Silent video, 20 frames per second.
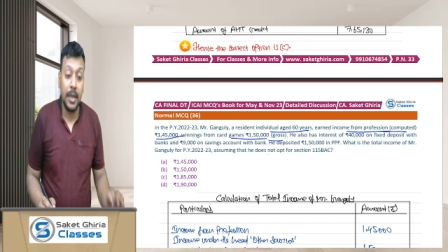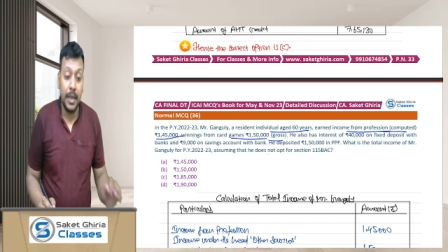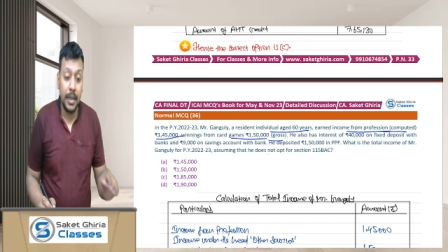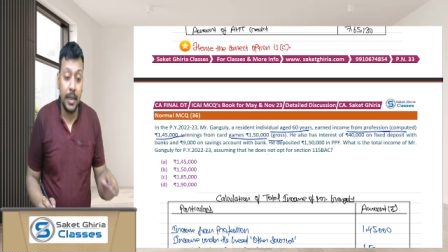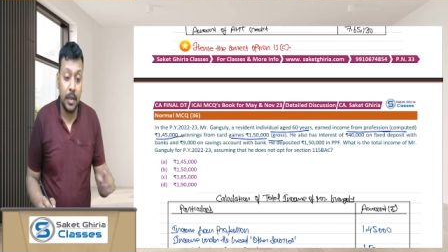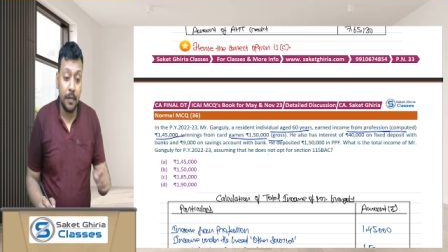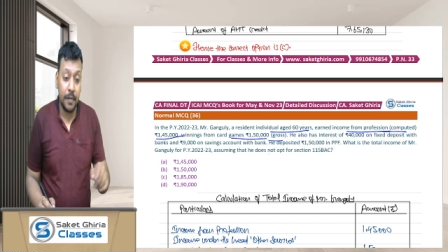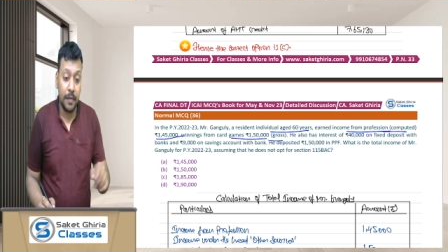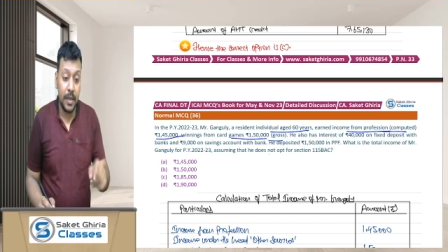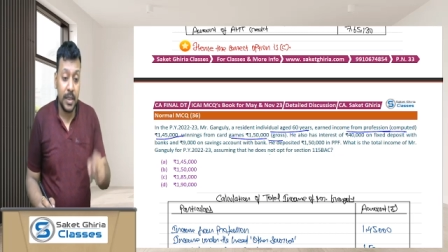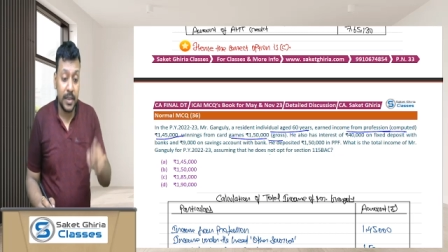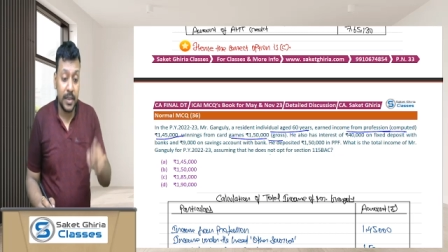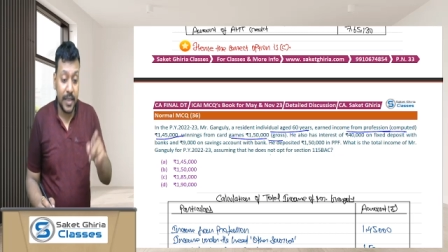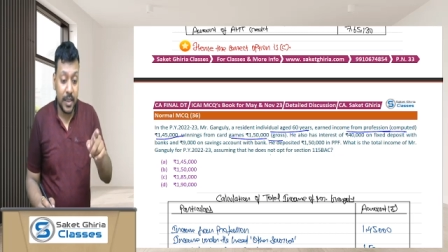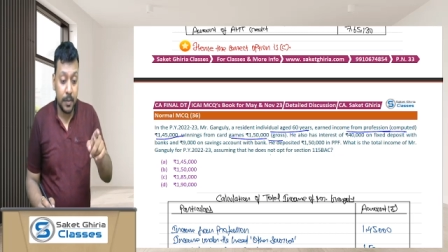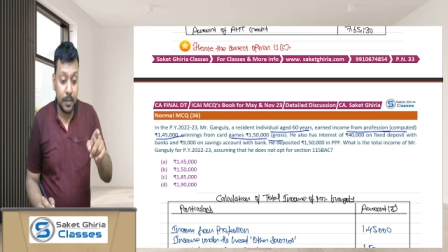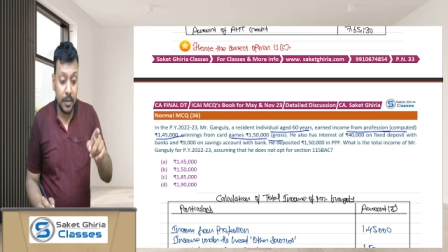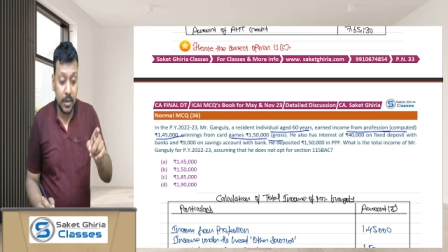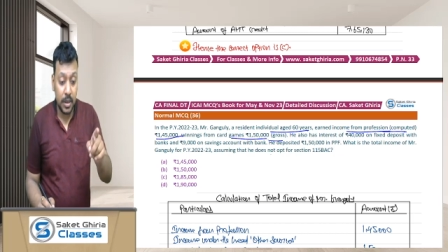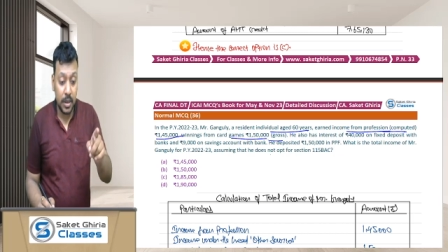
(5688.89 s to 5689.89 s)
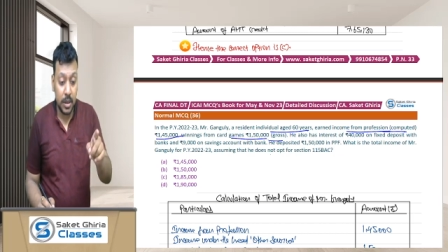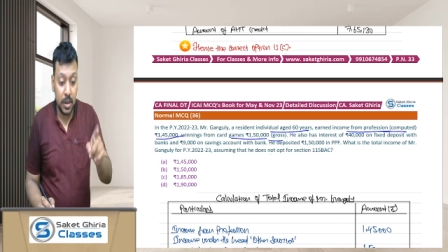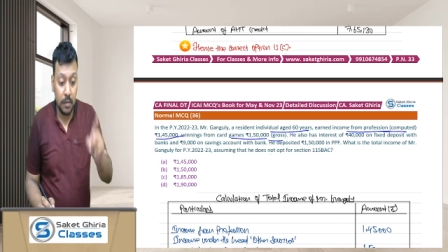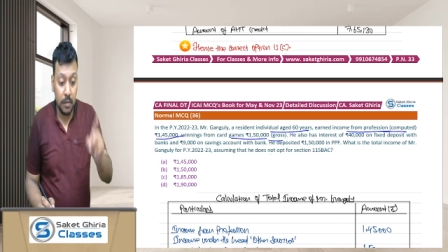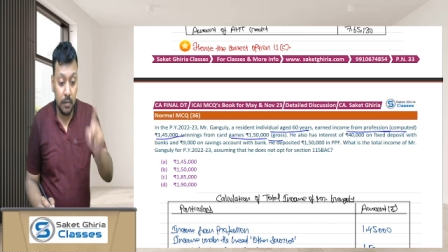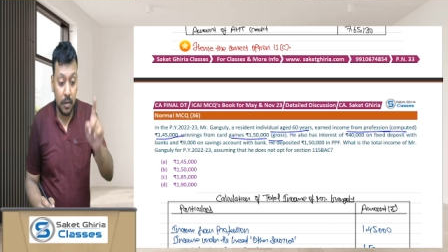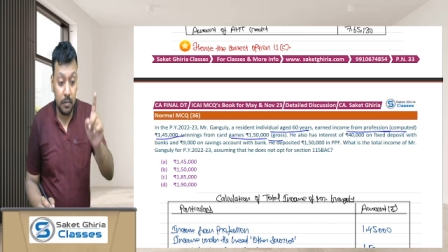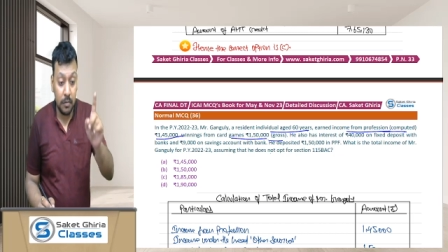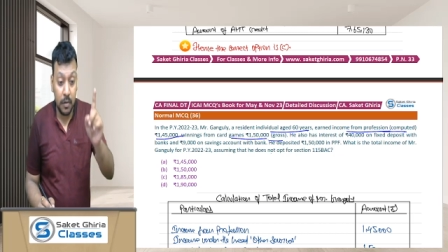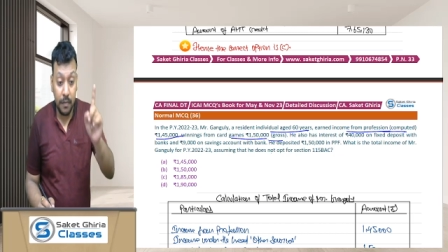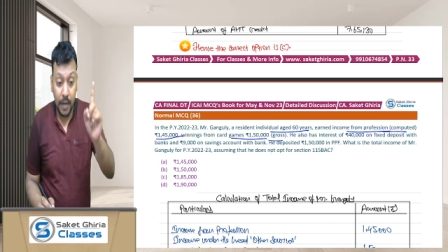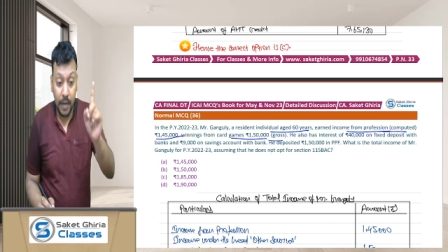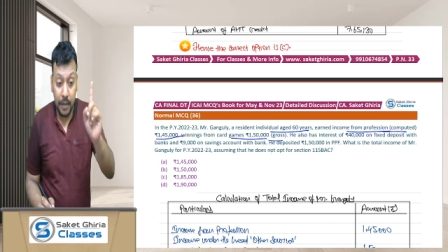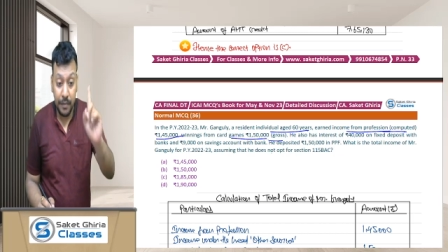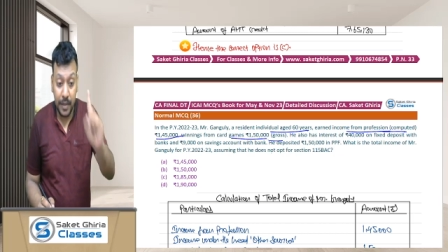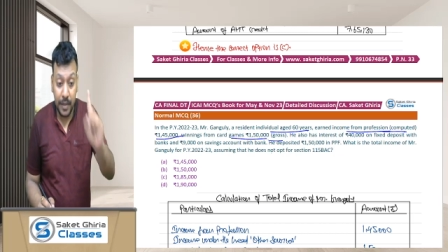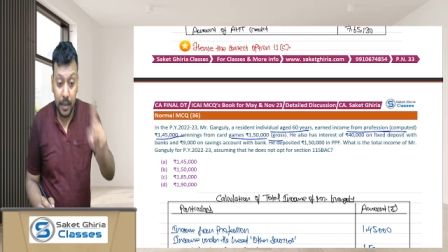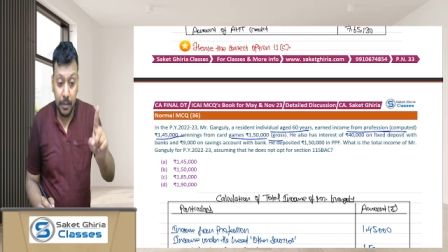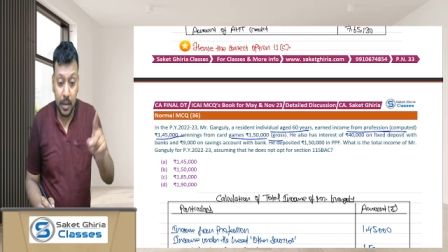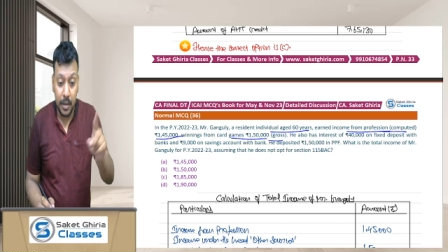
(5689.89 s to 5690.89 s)
Dear friends, as per section
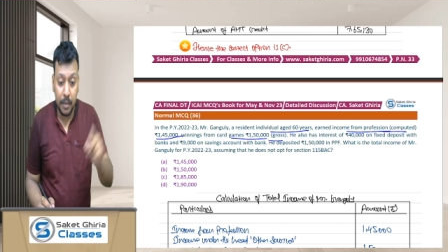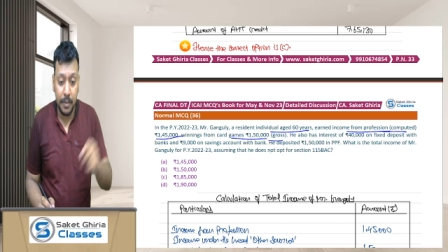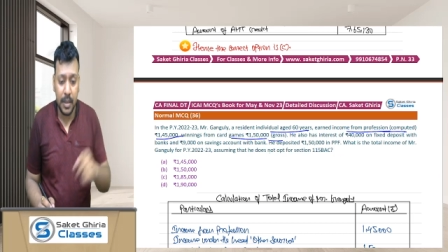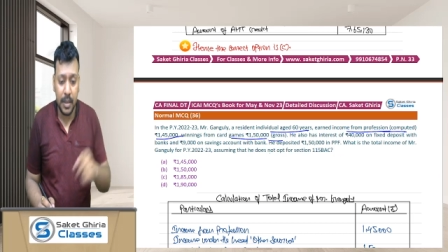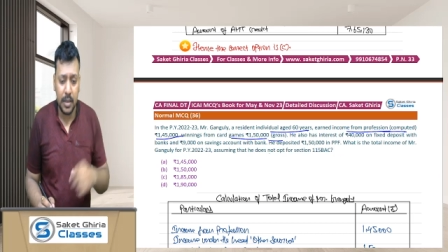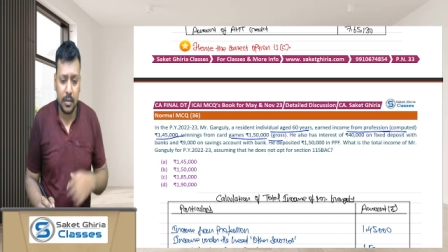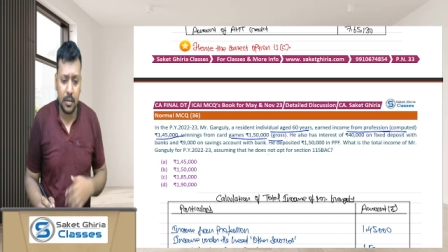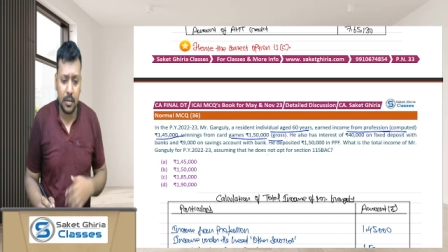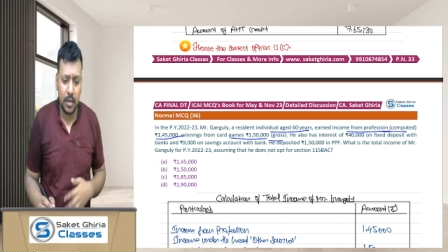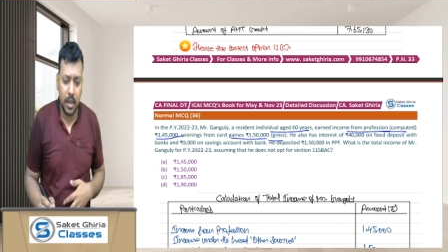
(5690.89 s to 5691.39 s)
115BB,